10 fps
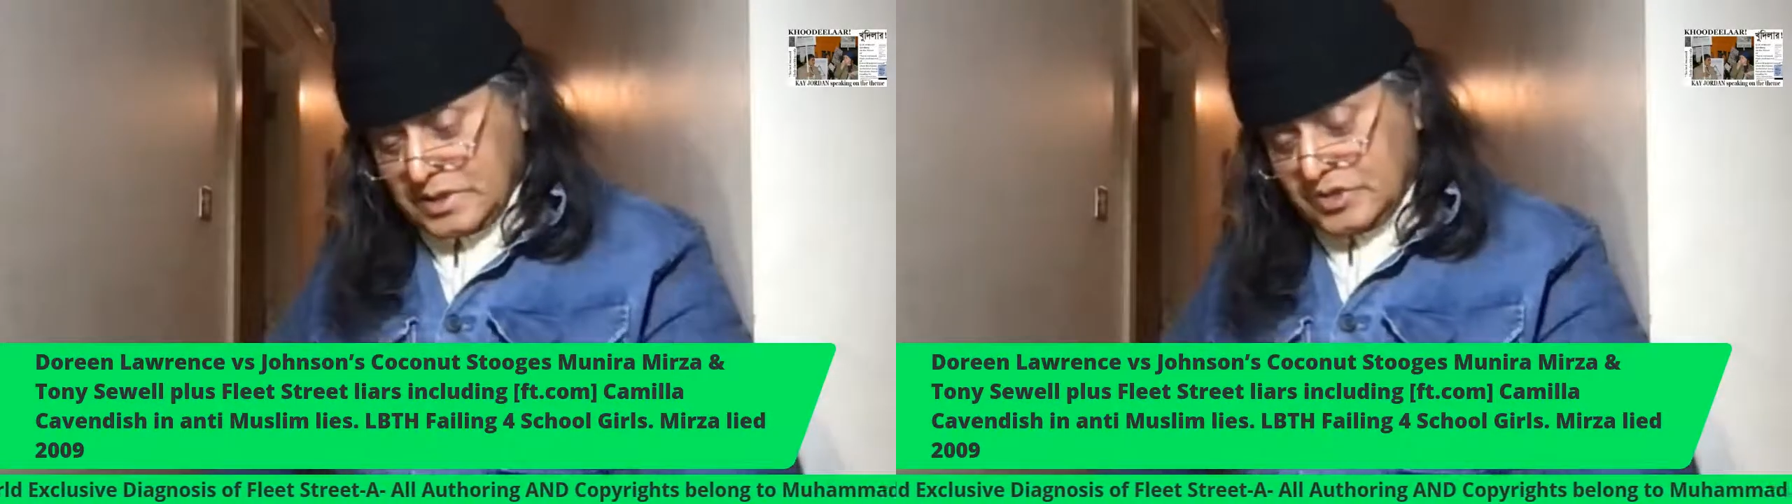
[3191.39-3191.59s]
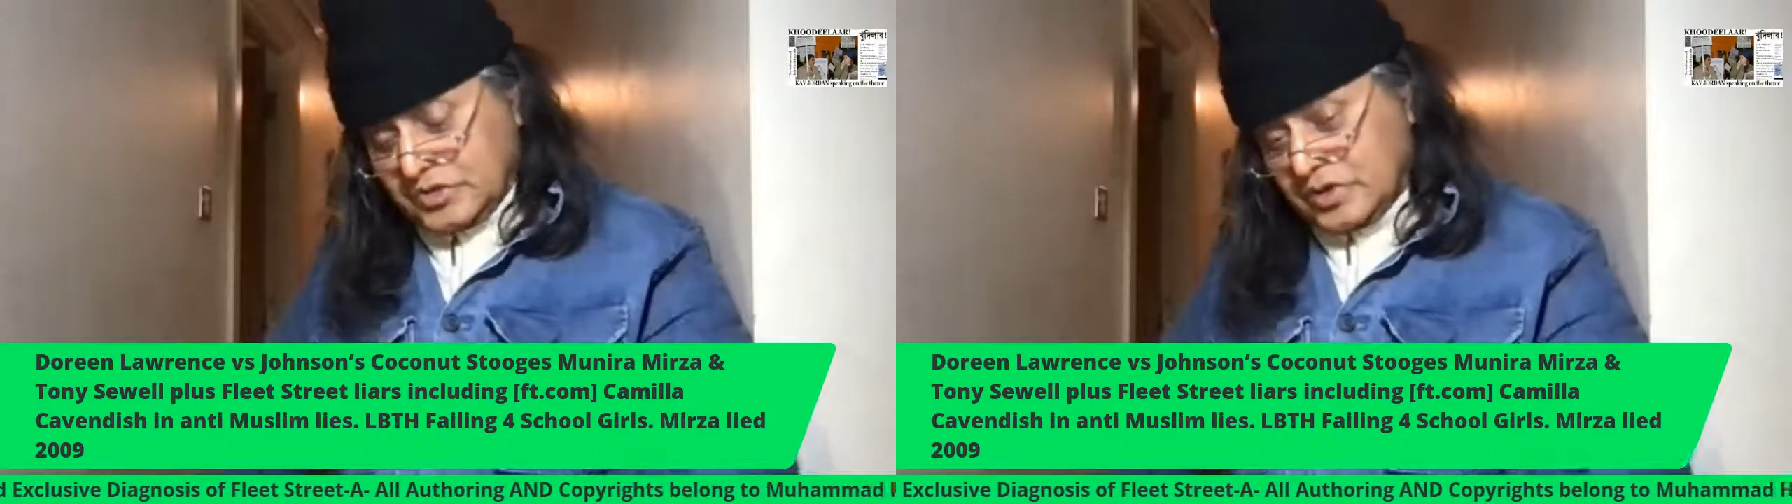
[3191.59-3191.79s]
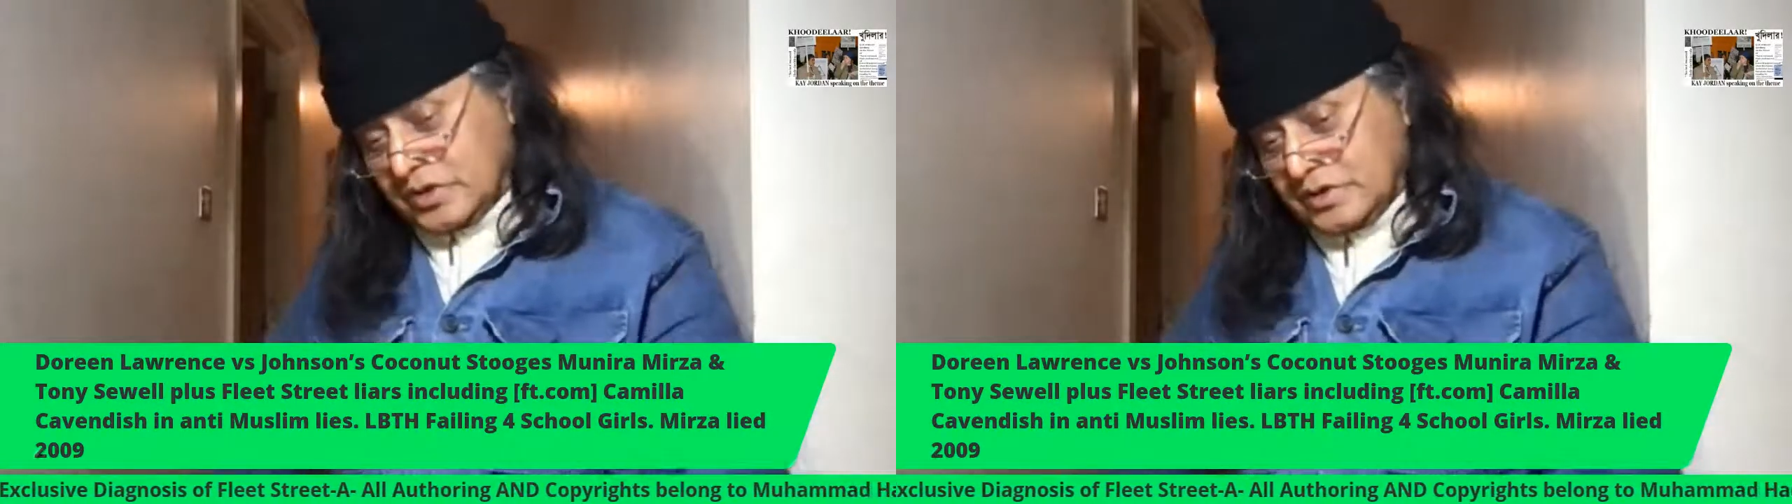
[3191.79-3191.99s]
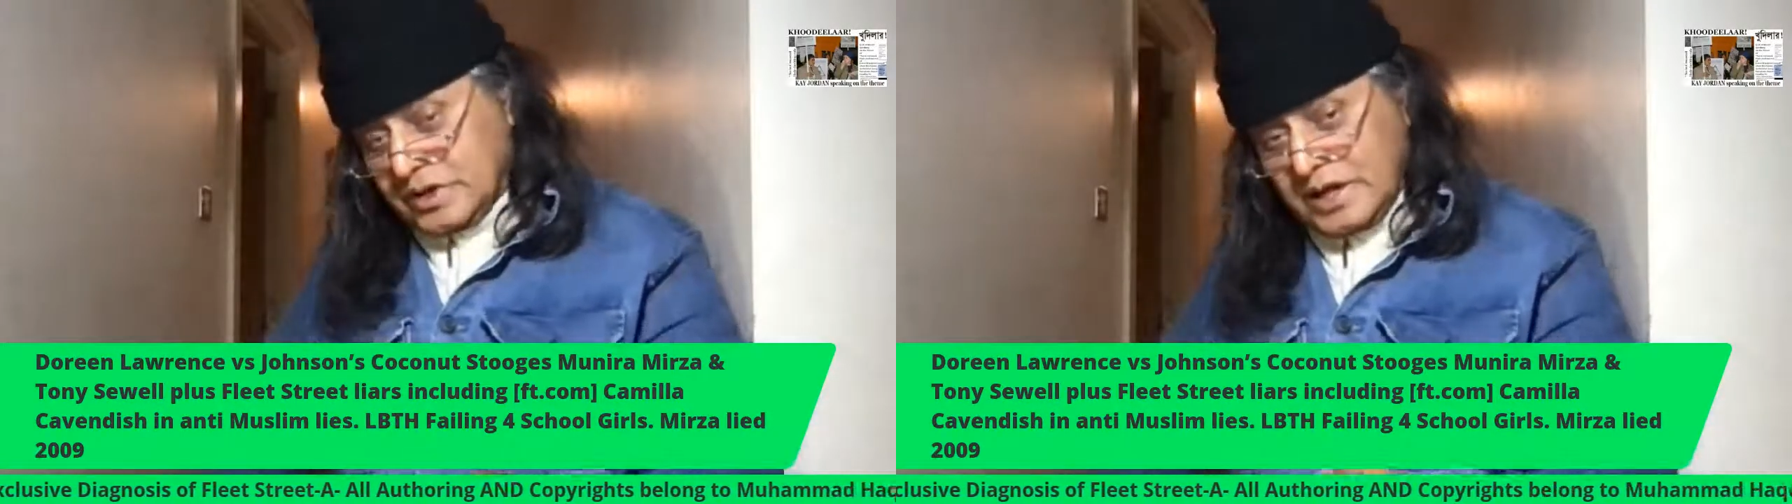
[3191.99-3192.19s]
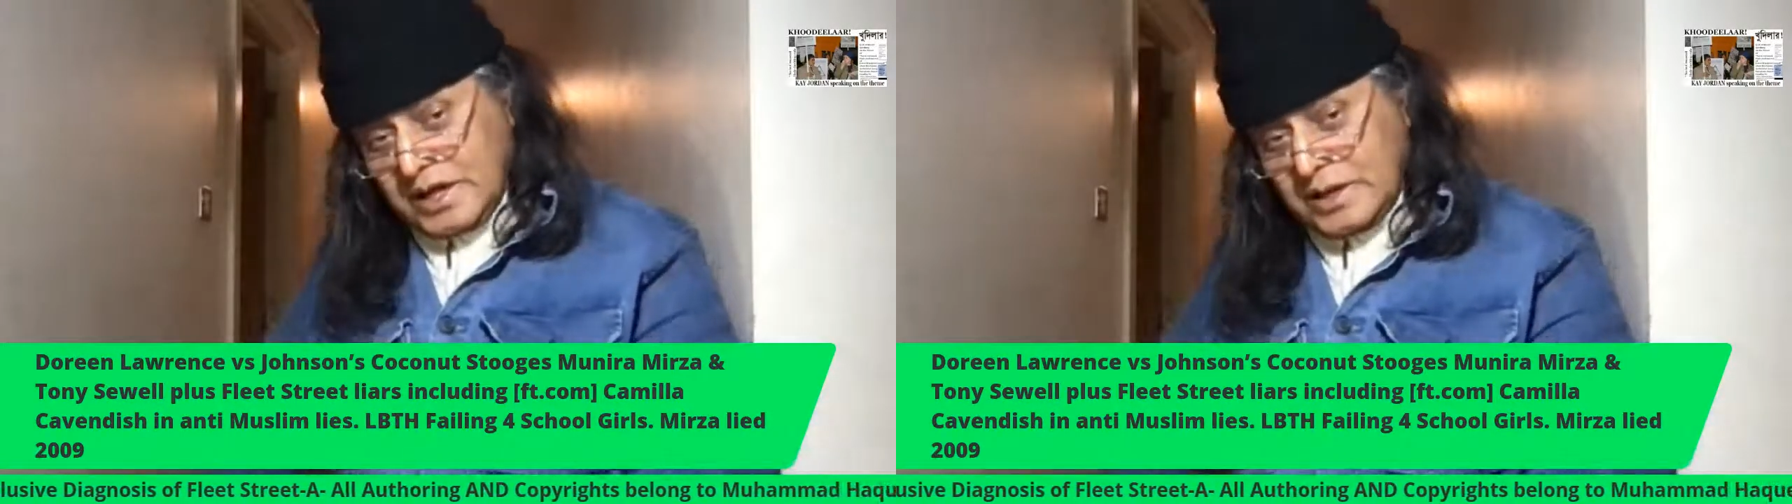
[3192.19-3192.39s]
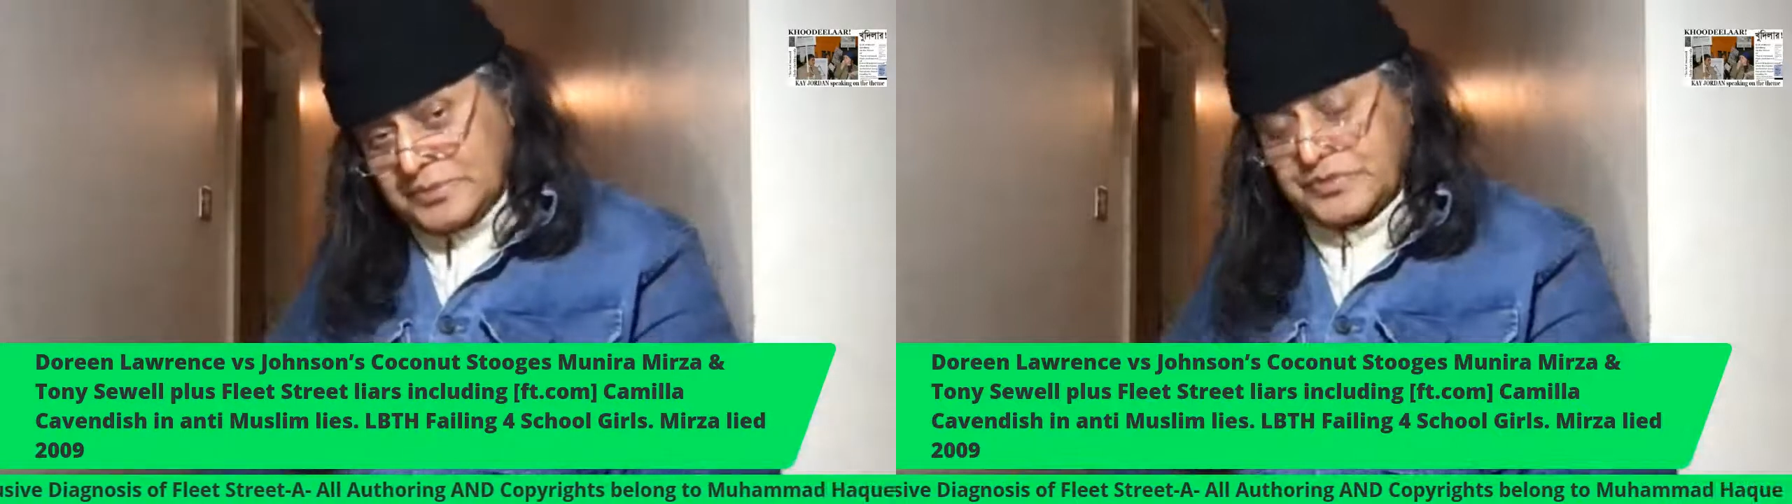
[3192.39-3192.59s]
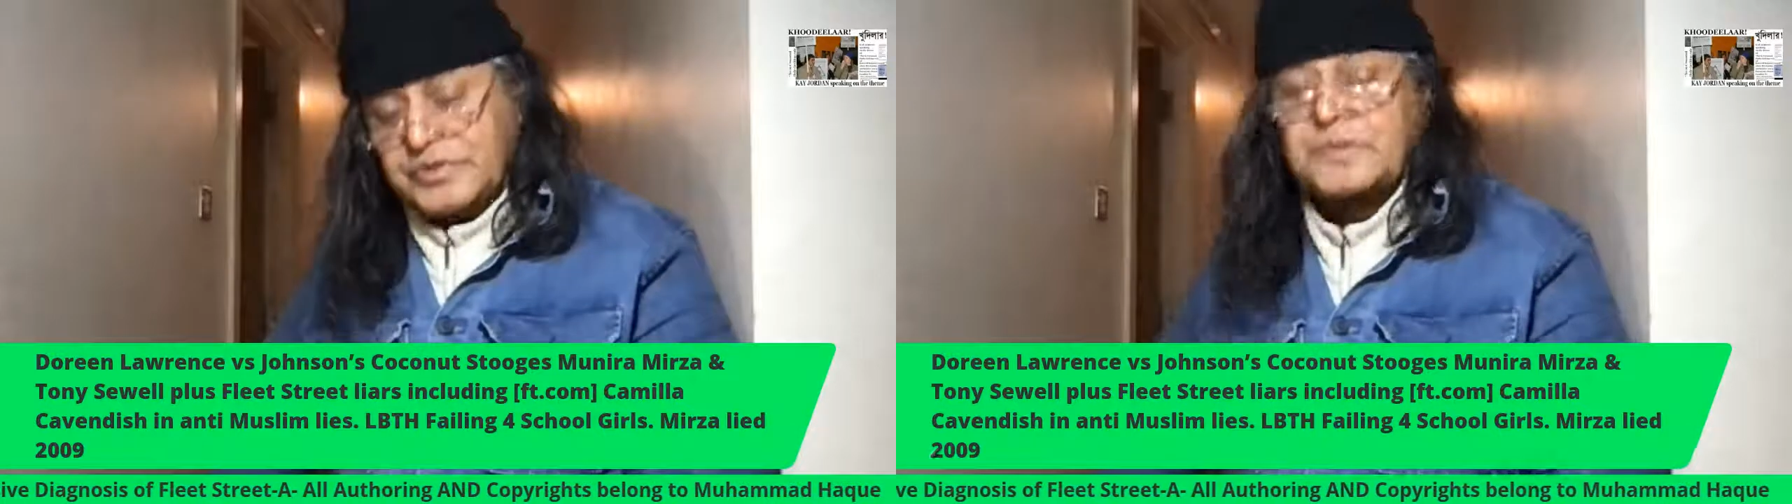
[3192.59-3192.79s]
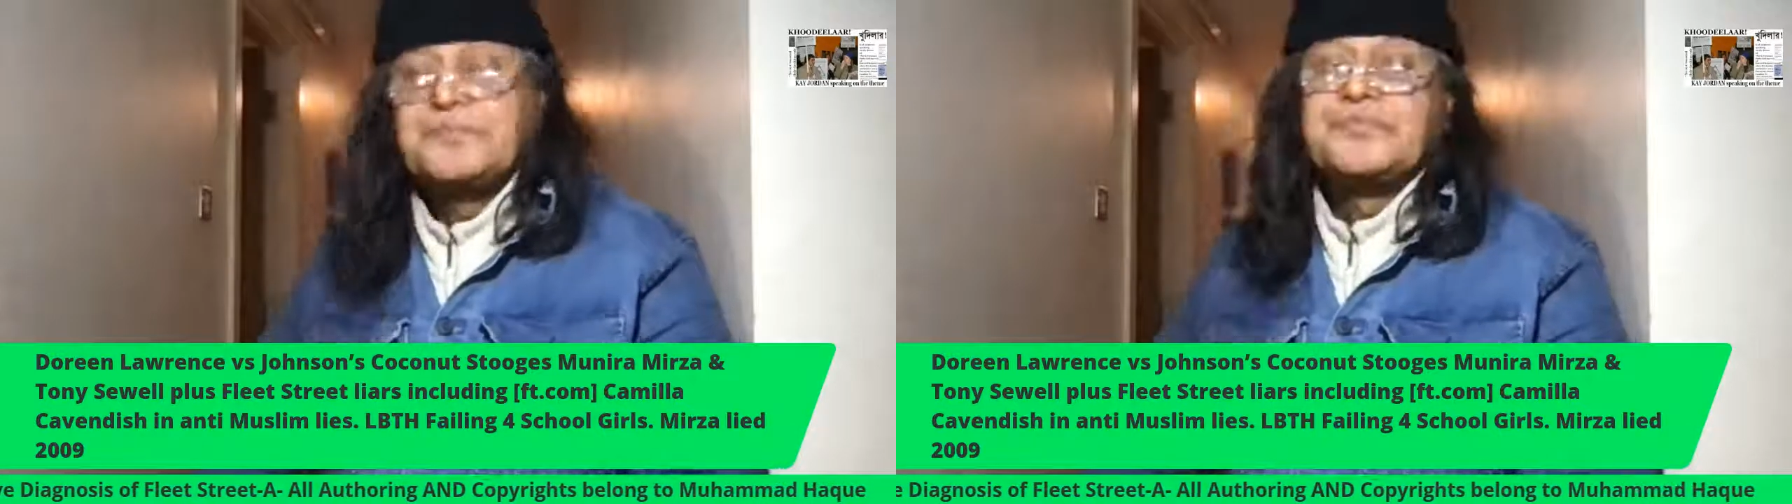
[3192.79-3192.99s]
So it leaves